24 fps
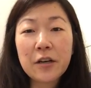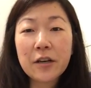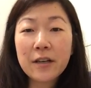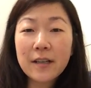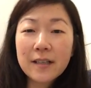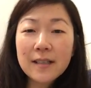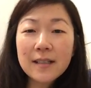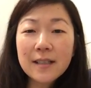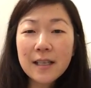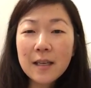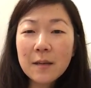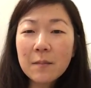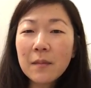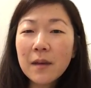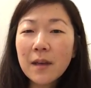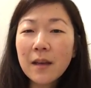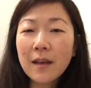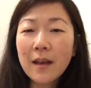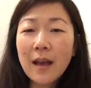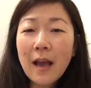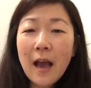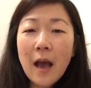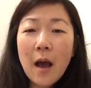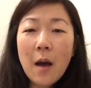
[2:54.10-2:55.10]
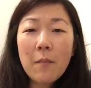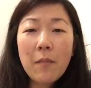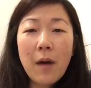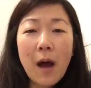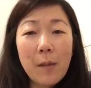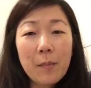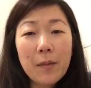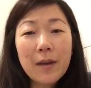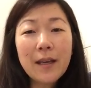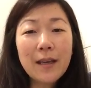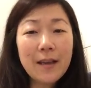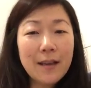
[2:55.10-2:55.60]
you're gonna see me
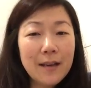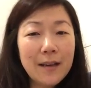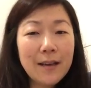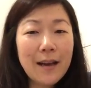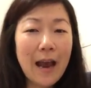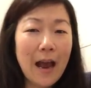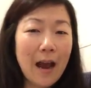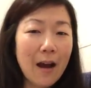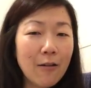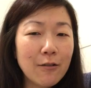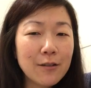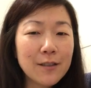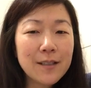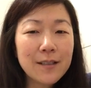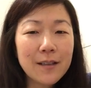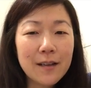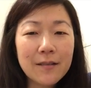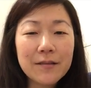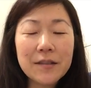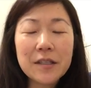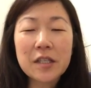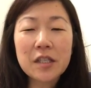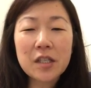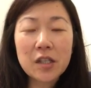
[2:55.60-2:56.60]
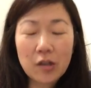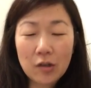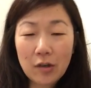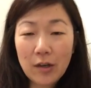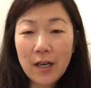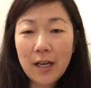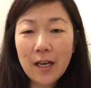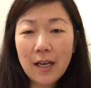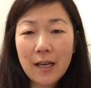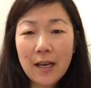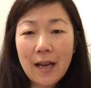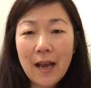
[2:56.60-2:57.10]
popping in and out of the
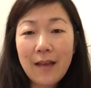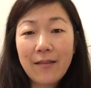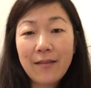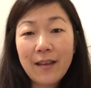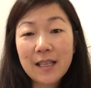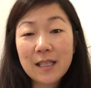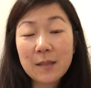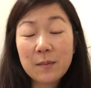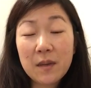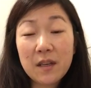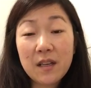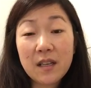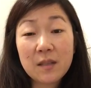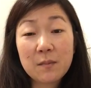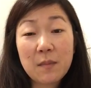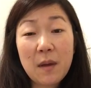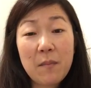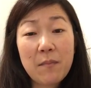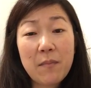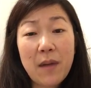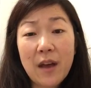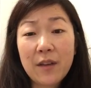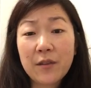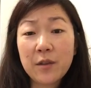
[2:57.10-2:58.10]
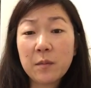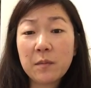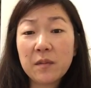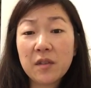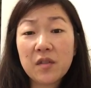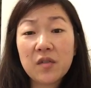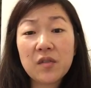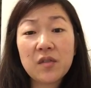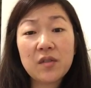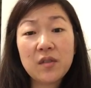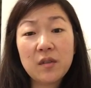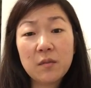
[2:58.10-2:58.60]
screen and that's because my bathroom
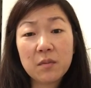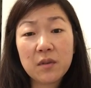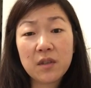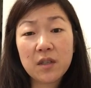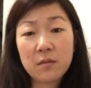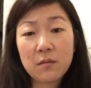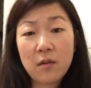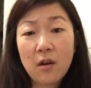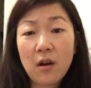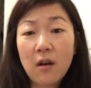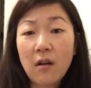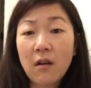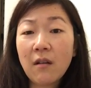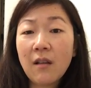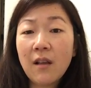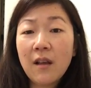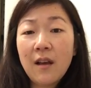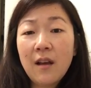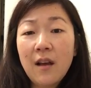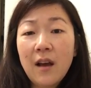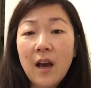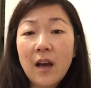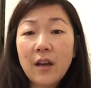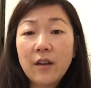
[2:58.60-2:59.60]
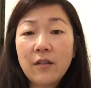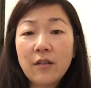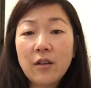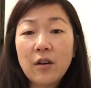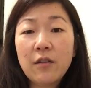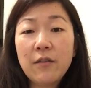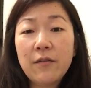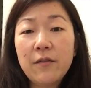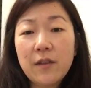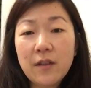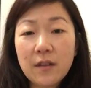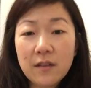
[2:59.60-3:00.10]
is super small. I don't
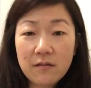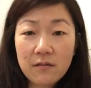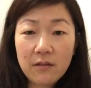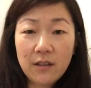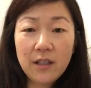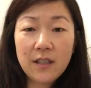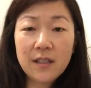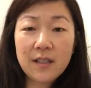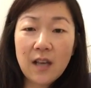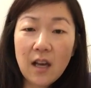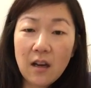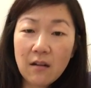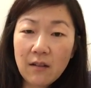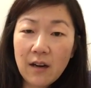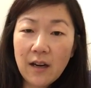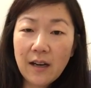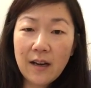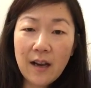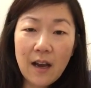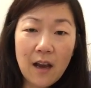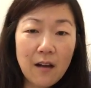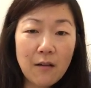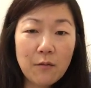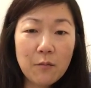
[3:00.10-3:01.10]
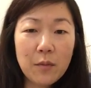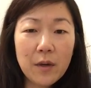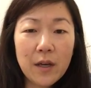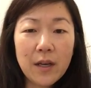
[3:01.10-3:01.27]
know if you can really tell right now,